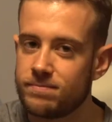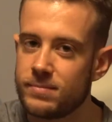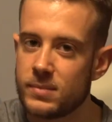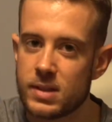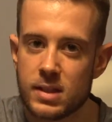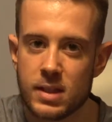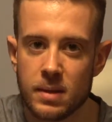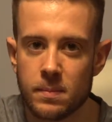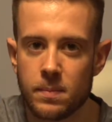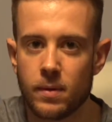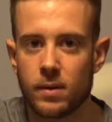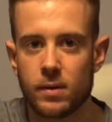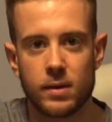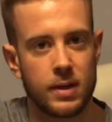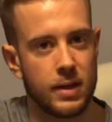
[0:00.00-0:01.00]

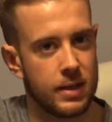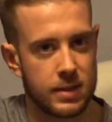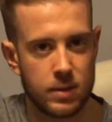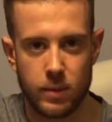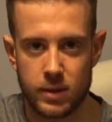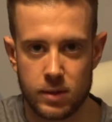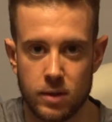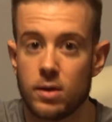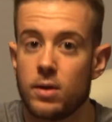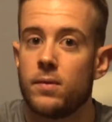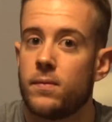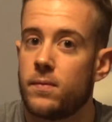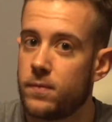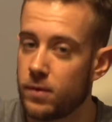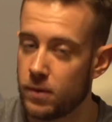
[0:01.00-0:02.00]
simple is the way to go.
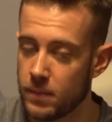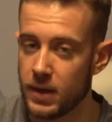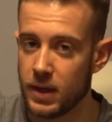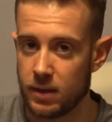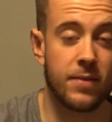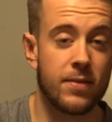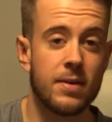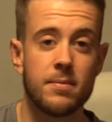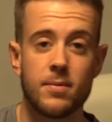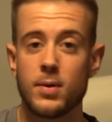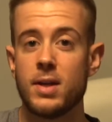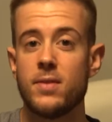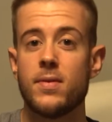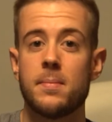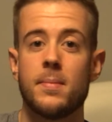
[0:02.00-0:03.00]
For me,
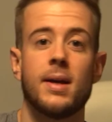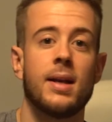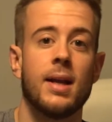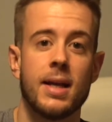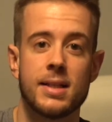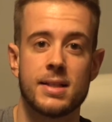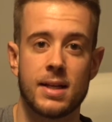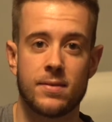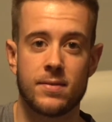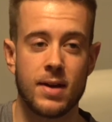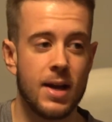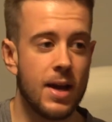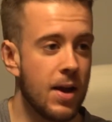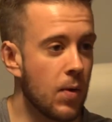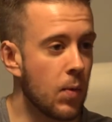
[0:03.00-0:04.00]
even my clients have
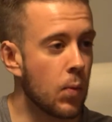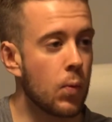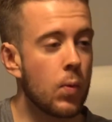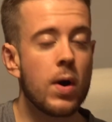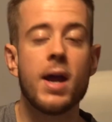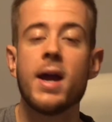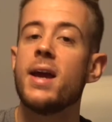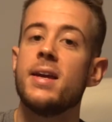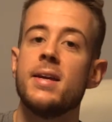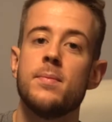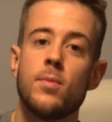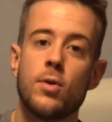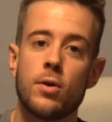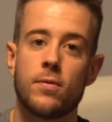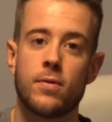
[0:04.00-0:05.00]
way
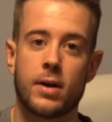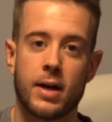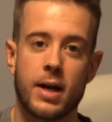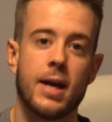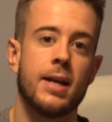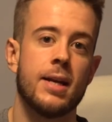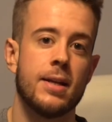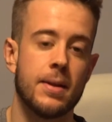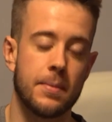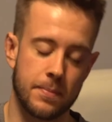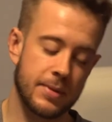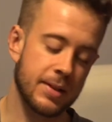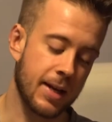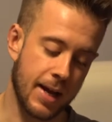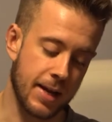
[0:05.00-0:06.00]
more variety
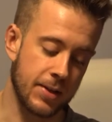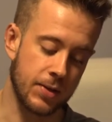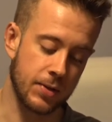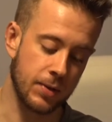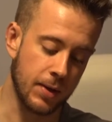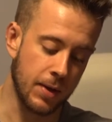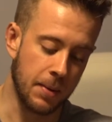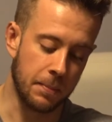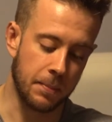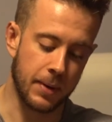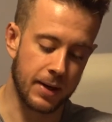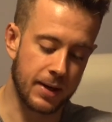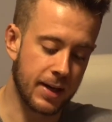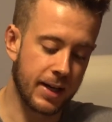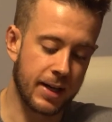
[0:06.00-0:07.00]
than I do.
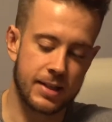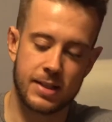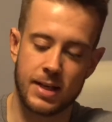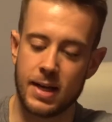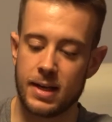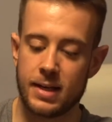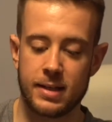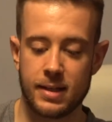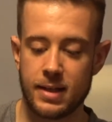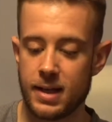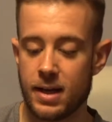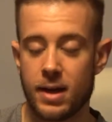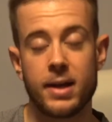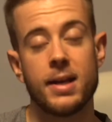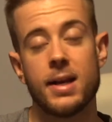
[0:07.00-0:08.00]
But like I said, like
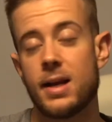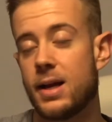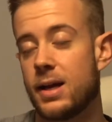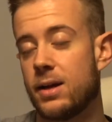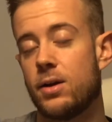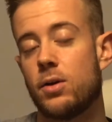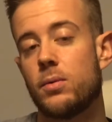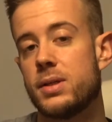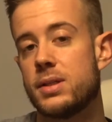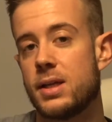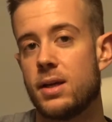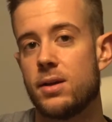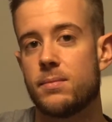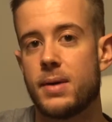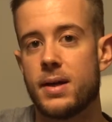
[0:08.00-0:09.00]
I always
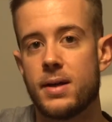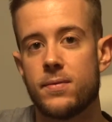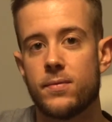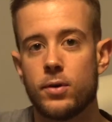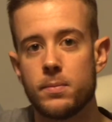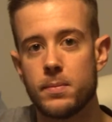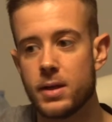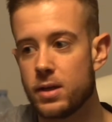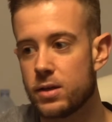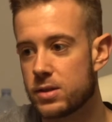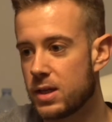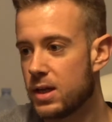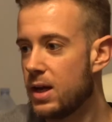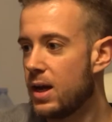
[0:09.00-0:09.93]
say on my food videos,